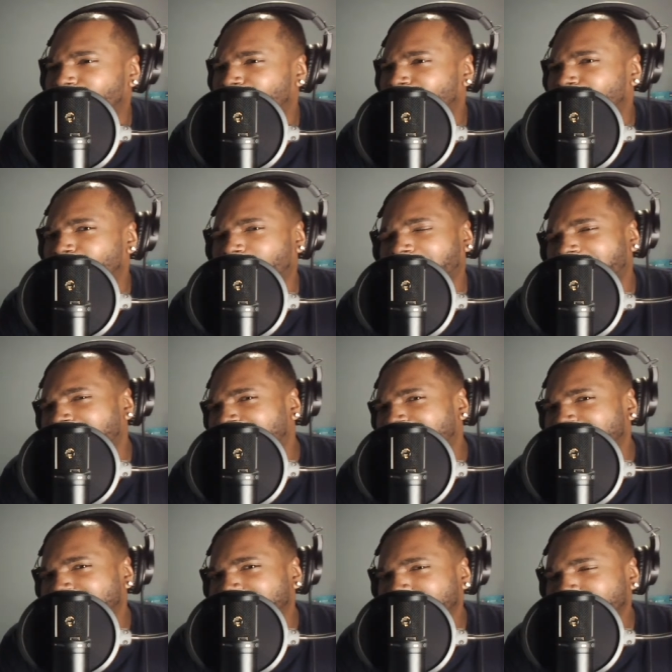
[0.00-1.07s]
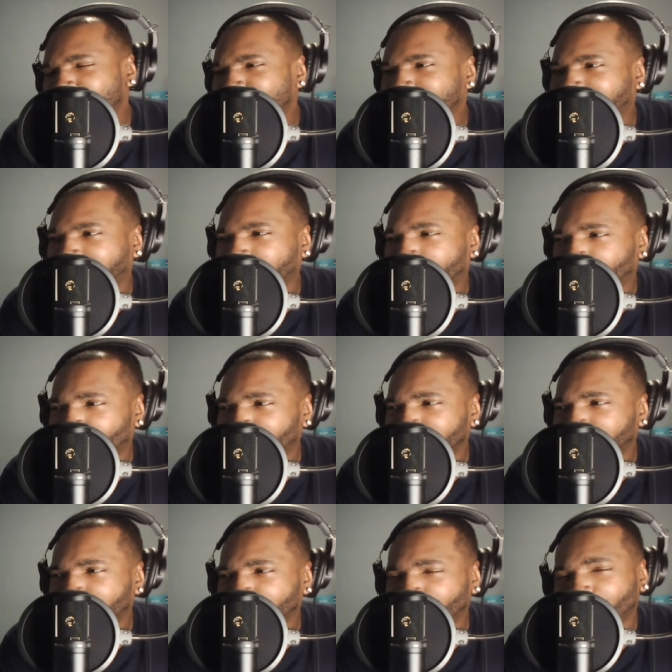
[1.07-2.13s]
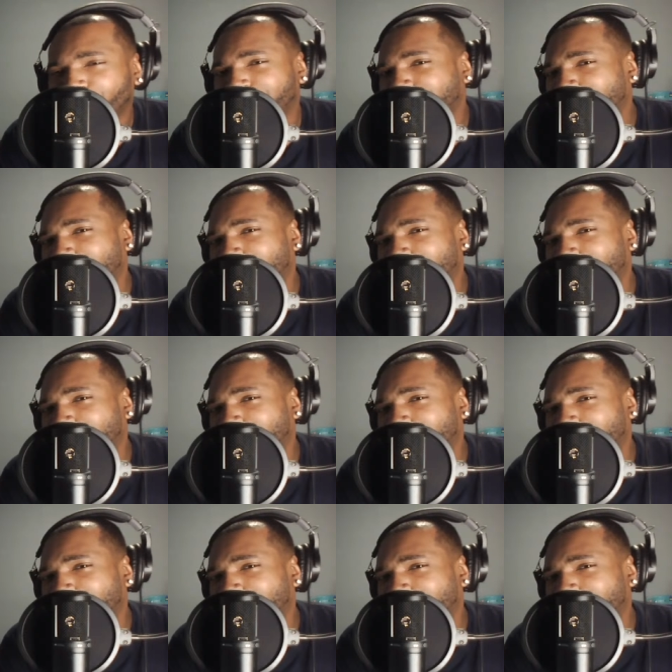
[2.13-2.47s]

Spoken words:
why would a printed boarding